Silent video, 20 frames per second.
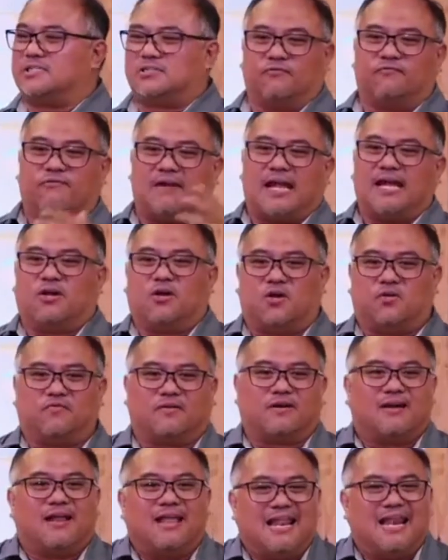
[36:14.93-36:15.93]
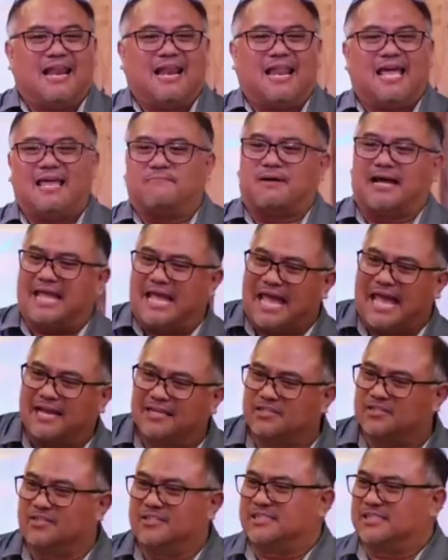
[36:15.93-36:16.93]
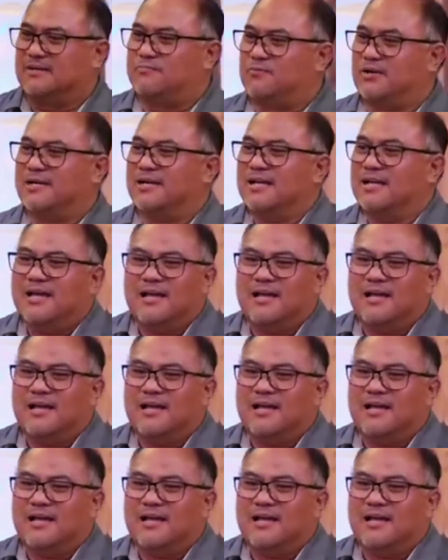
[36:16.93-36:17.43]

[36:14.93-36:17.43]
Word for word: to fly over, lay my hands on someone,